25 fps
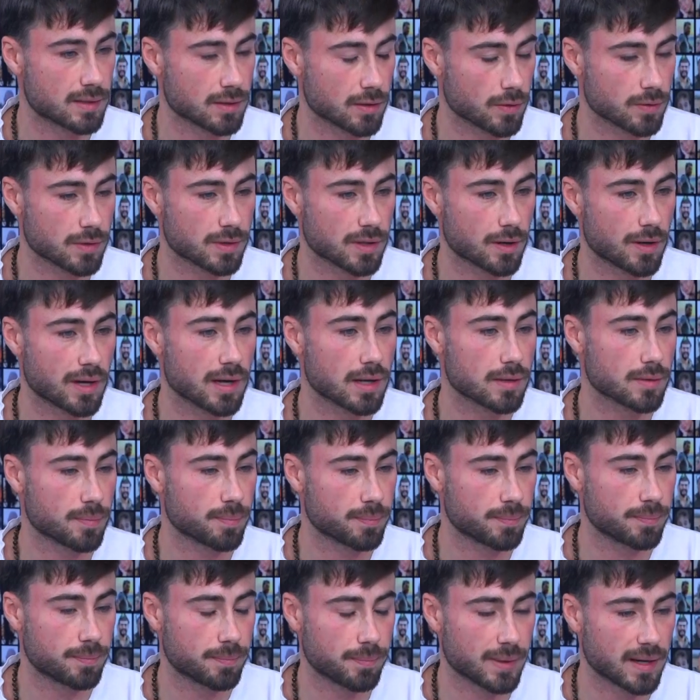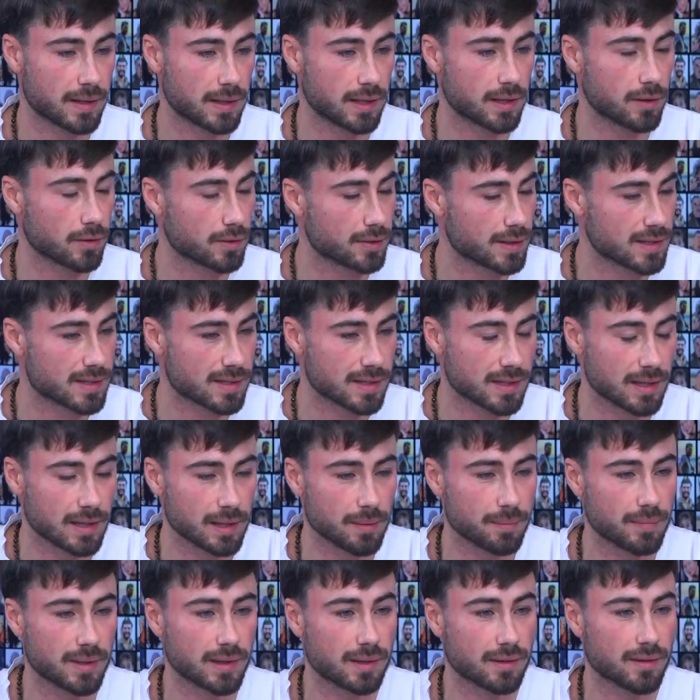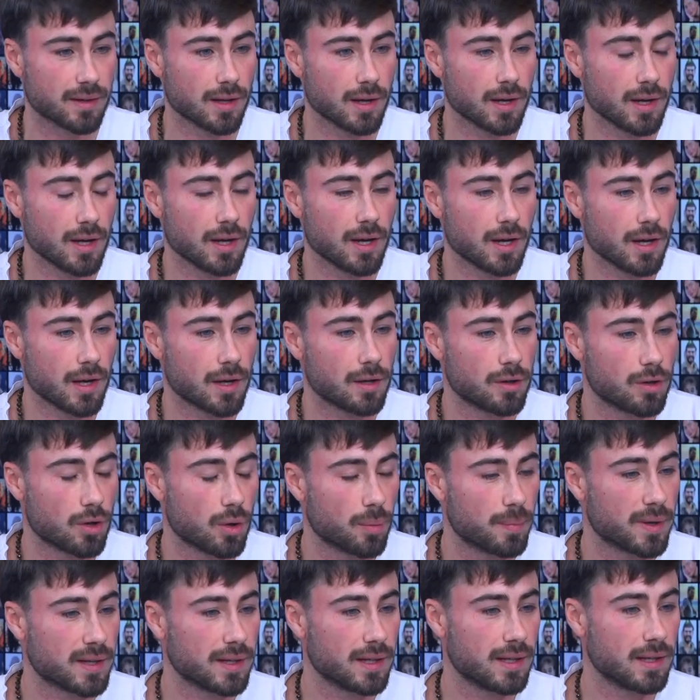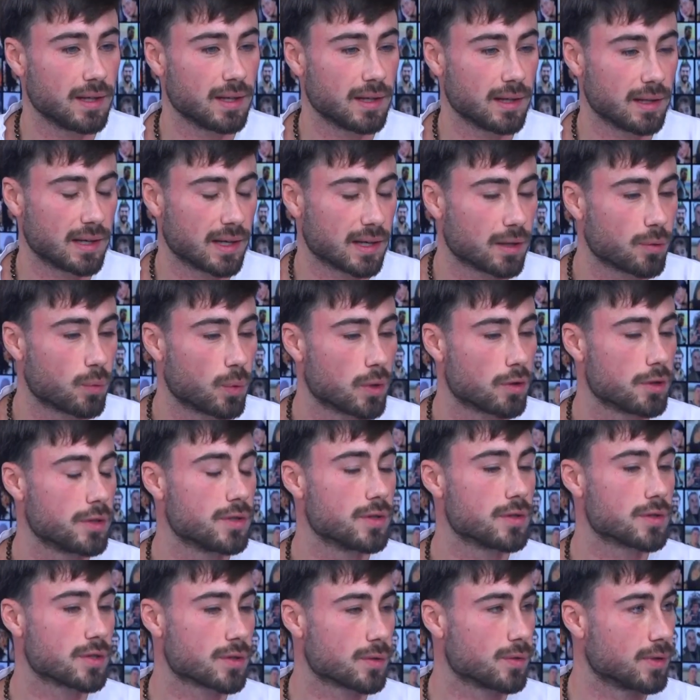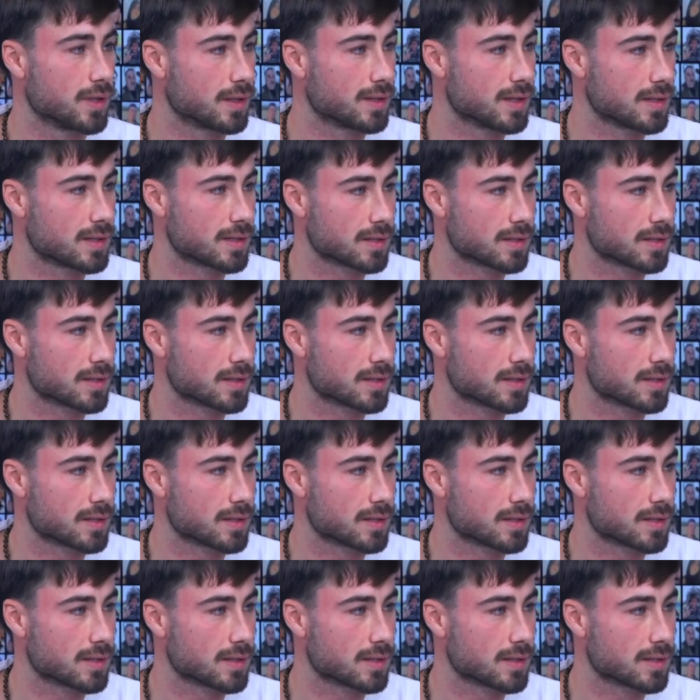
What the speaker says: so there are panic on the scene, but nobody, like, we're used to it.